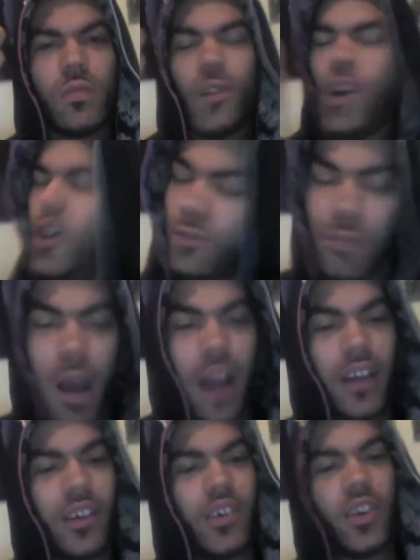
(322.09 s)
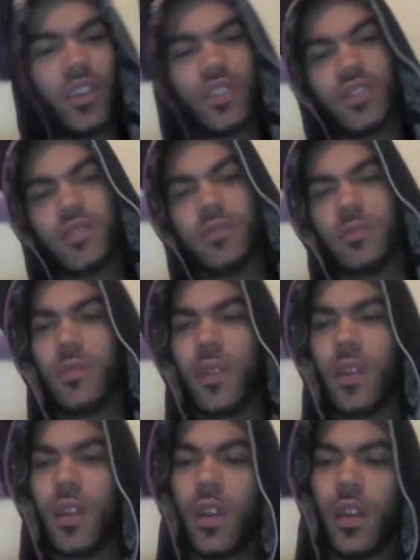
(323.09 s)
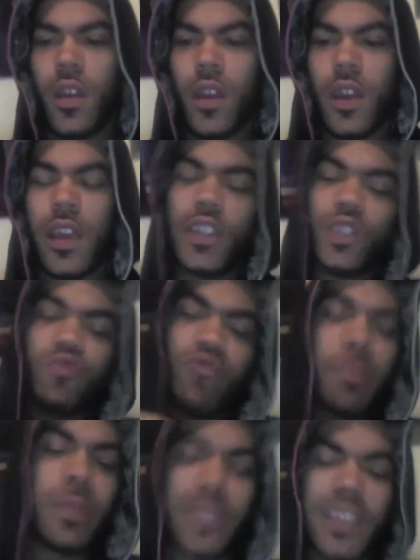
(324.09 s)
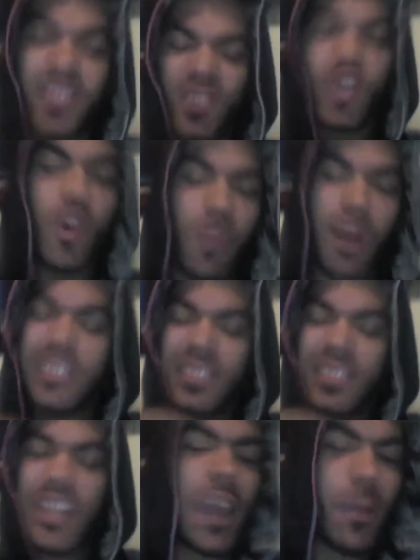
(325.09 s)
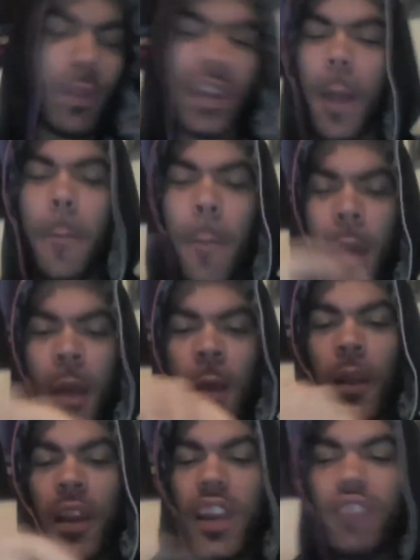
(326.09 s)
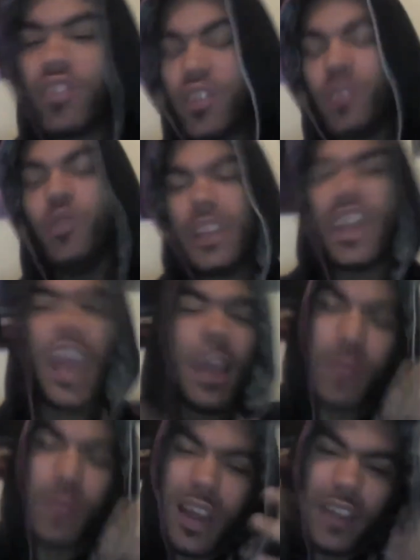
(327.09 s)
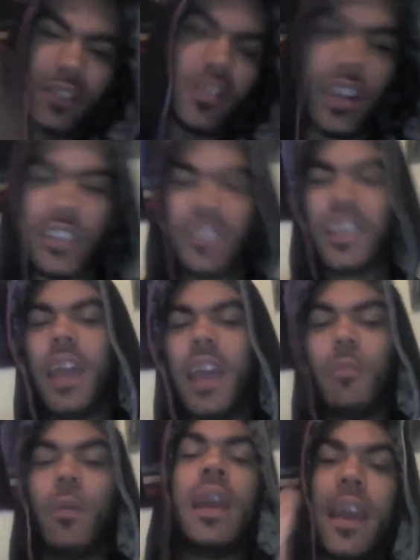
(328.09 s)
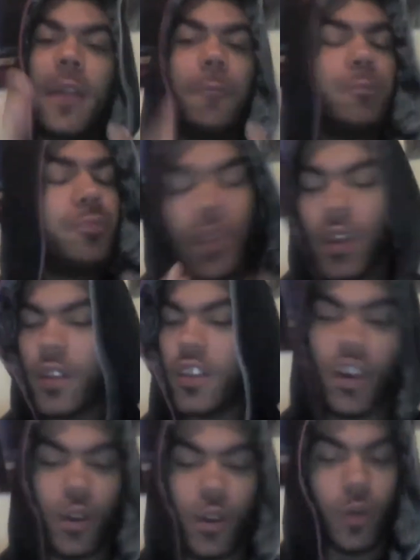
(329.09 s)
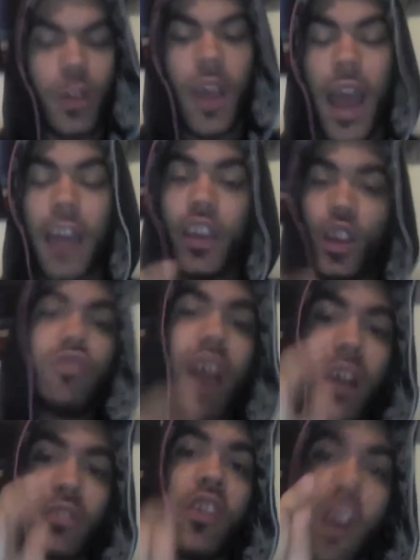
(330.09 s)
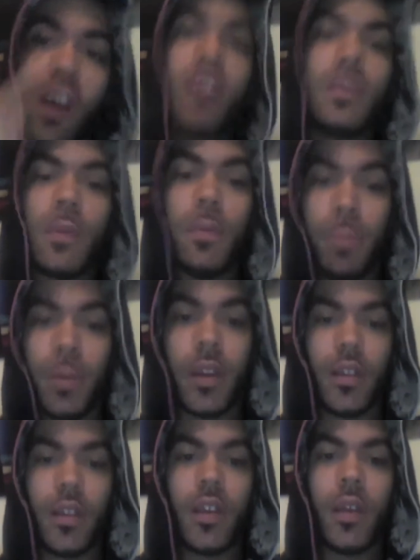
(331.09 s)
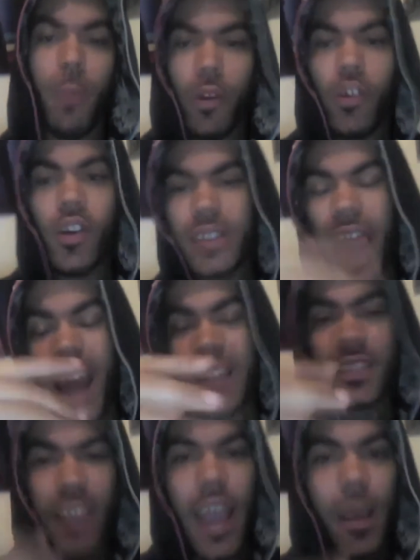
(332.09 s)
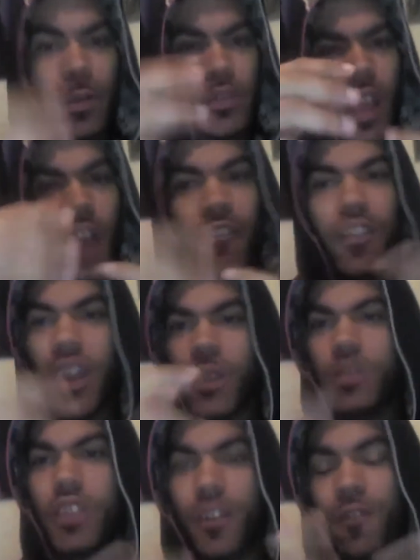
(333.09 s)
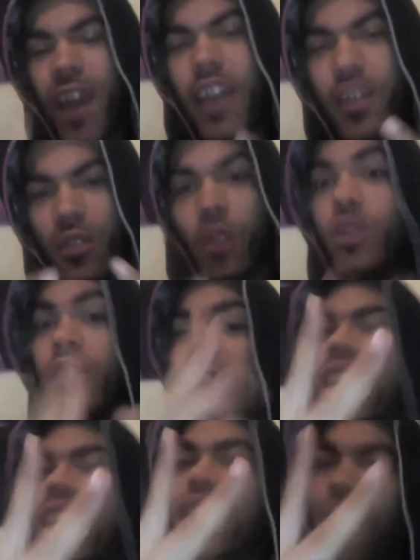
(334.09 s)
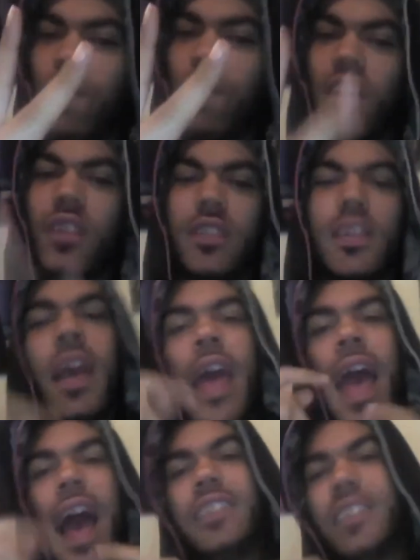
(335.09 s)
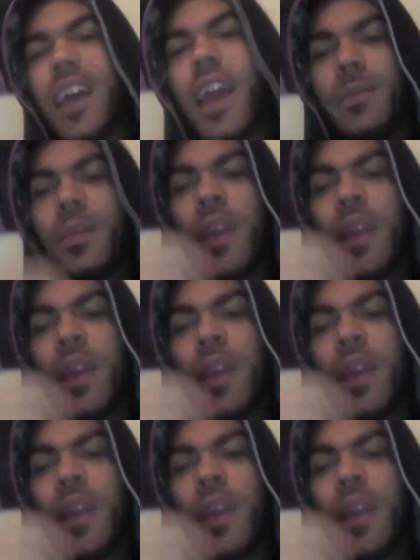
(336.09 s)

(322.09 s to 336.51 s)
Oh my gosh. He just represents so much. He came with that lyrical, he came with that knowledge, he came... Yo, and the crowd got on him a bit. Because at times, I think it was in the second verse, at times,